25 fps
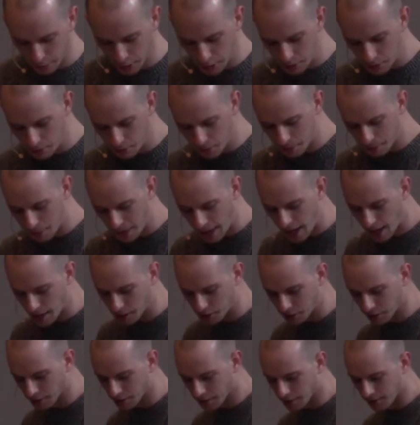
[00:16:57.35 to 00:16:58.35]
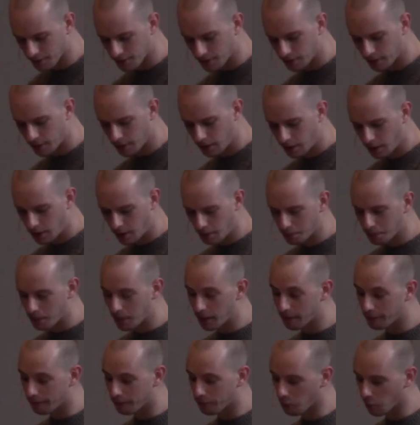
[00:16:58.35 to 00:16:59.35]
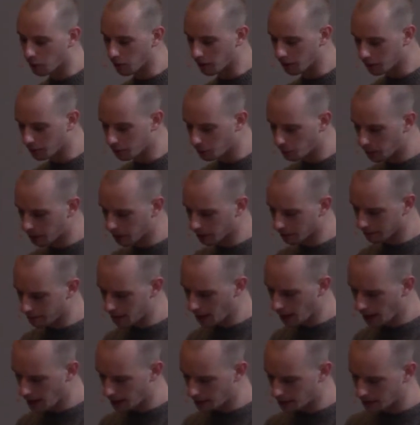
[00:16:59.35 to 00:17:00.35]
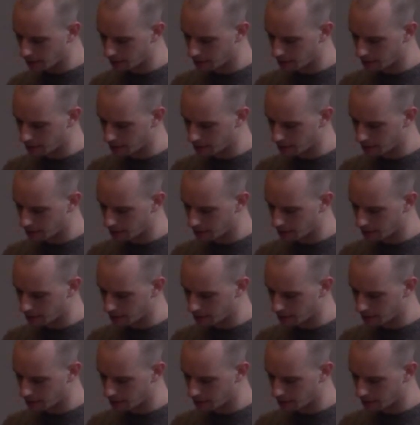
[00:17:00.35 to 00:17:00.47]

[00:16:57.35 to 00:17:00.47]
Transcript: human passions, but for the will of God.